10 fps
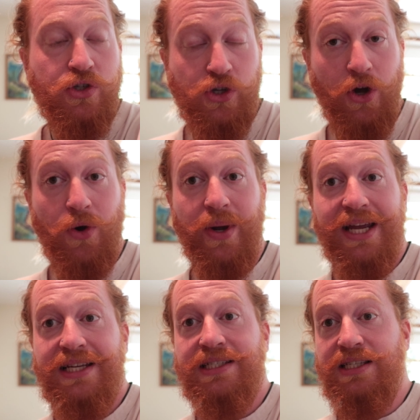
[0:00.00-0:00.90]
so
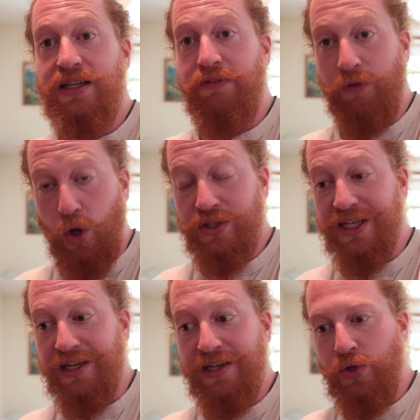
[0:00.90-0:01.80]
it
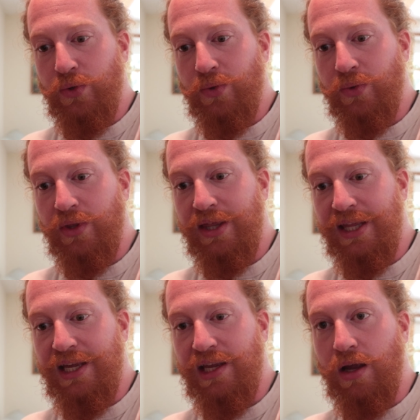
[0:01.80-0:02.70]
defaulted to
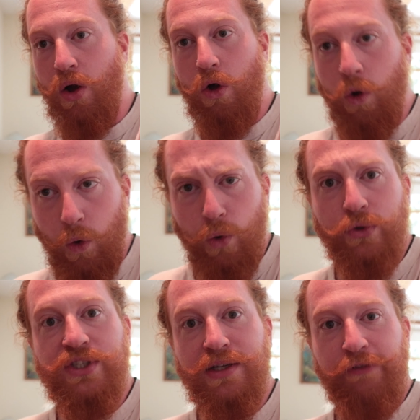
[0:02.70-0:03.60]
the
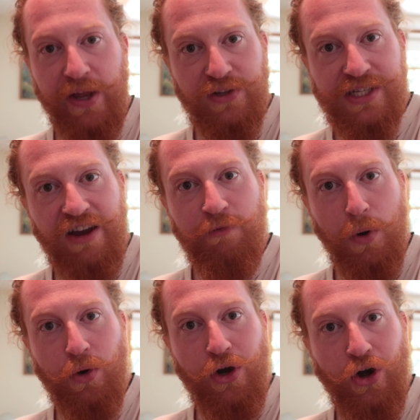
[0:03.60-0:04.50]
hold
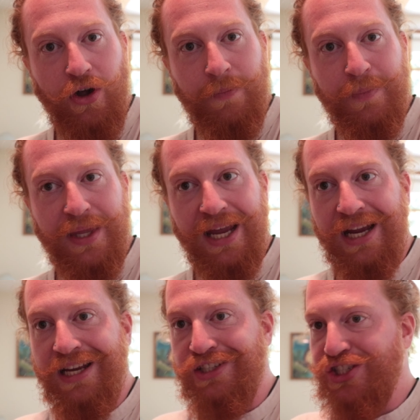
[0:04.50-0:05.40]
failsafe protocol
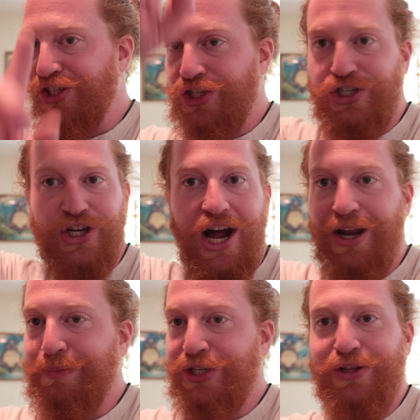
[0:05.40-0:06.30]
and just
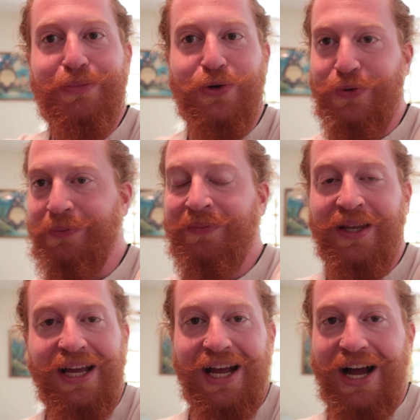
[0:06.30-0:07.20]
shot up to the moon.